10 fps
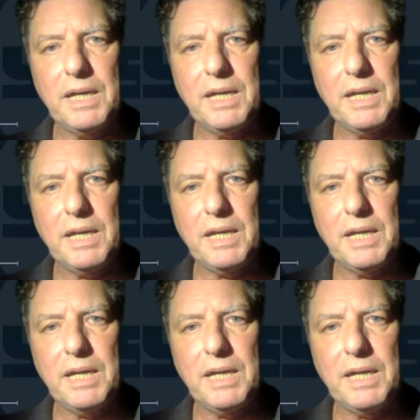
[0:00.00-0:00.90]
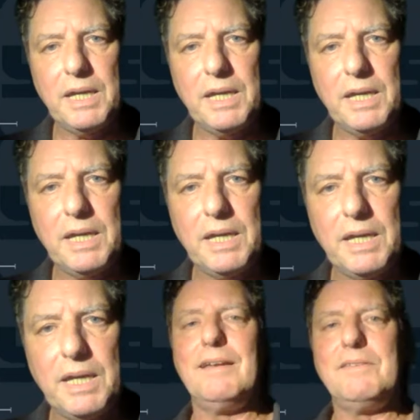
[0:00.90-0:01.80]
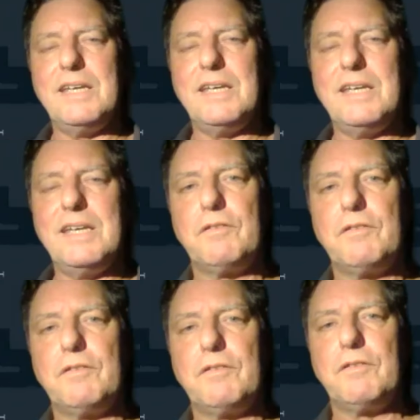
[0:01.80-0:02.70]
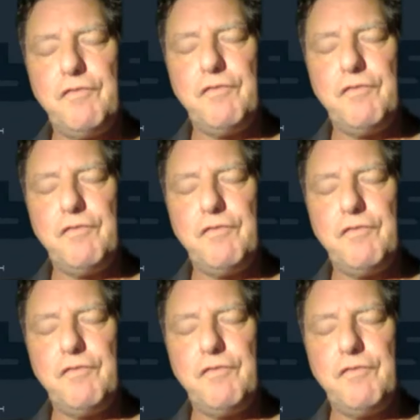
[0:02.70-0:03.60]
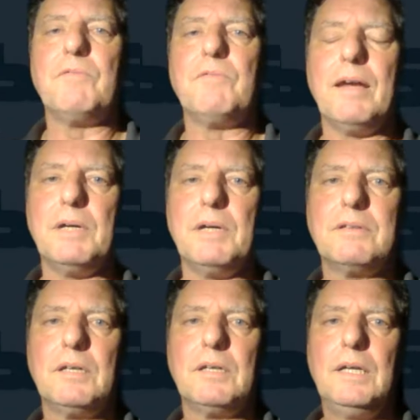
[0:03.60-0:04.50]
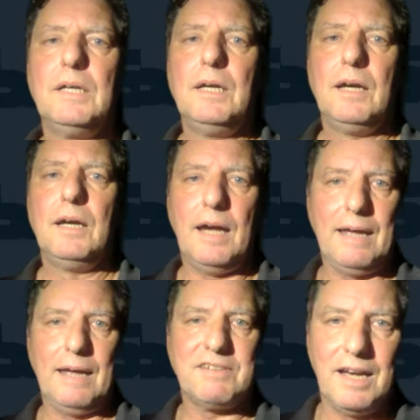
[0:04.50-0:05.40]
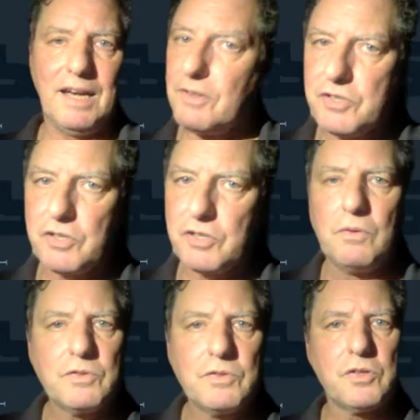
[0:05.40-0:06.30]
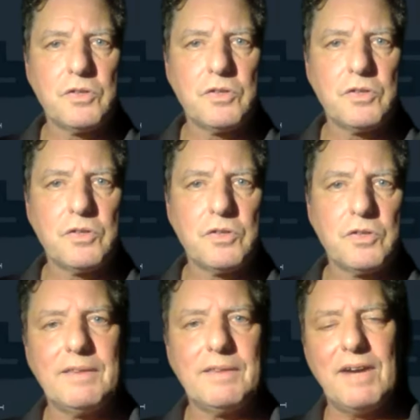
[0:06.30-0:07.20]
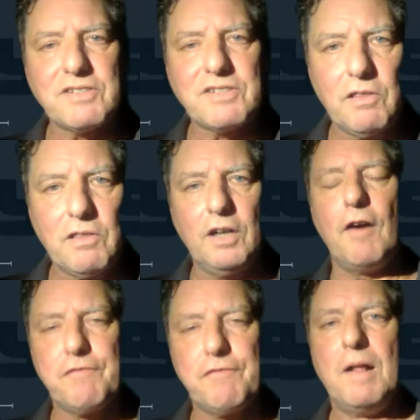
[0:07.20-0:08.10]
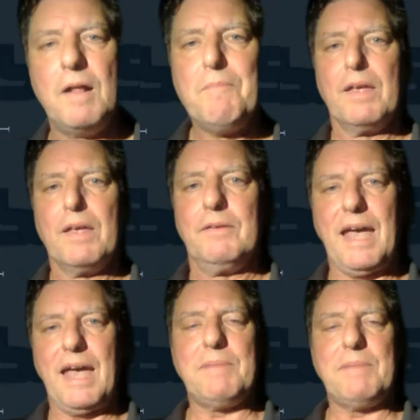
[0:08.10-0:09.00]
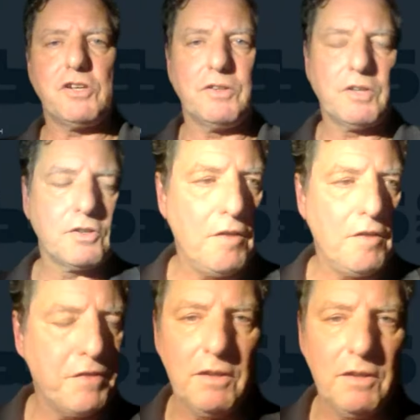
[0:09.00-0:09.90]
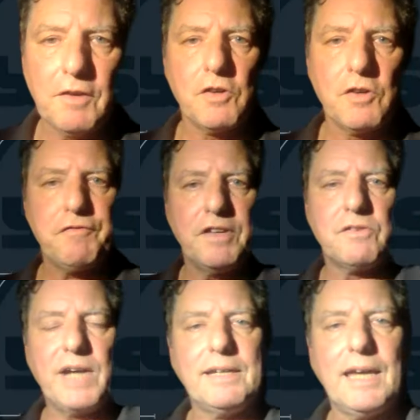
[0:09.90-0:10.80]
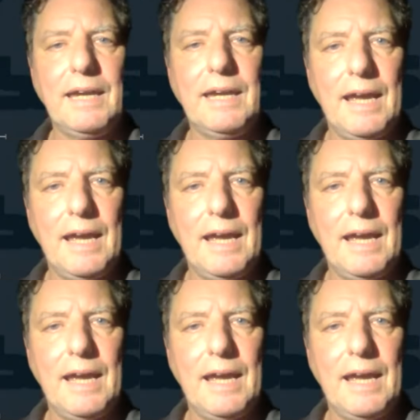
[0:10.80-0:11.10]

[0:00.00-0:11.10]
then these people might not fit into a corporate environment. And so there is a lot of, Dan mentioned the coffee, a lot of coffee drinking